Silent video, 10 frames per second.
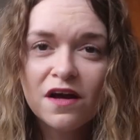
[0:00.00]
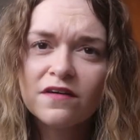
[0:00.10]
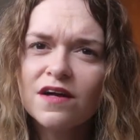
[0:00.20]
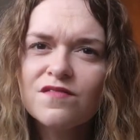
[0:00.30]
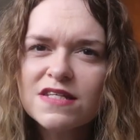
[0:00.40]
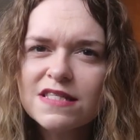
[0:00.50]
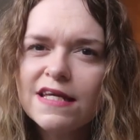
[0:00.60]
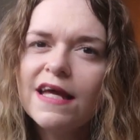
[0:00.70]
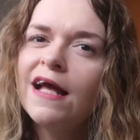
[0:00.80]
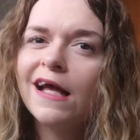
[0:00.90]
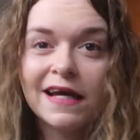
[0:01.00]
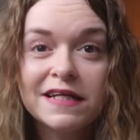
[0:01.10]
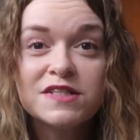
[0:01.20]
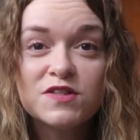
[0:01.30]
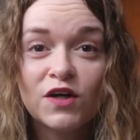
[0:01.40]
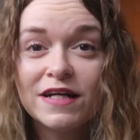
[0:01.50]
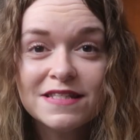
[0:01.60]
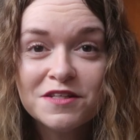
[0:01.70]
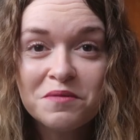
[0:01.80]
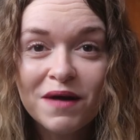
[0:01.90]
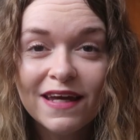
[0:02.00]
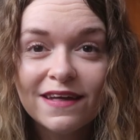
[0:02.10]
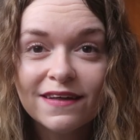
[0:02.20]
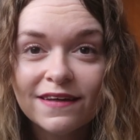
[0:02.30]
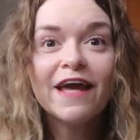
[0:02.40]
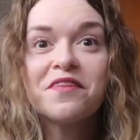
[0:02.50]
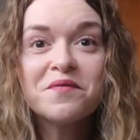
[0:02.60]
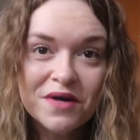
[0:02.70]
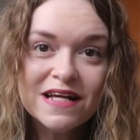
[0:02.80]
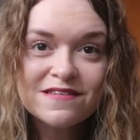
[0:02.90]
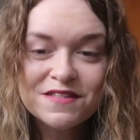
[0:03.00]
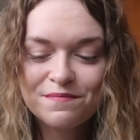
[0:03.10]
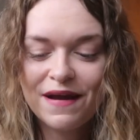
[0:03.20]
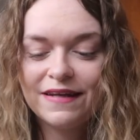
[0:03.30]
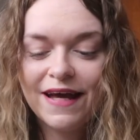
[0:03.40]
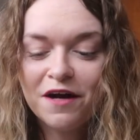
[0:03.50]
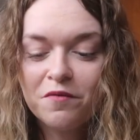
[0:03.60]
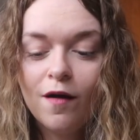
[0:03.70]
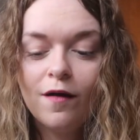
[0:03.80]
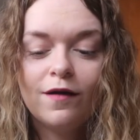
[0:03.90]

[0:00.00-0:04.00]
I'd love to see any designs that you make. Yeah, the bracelets are made now.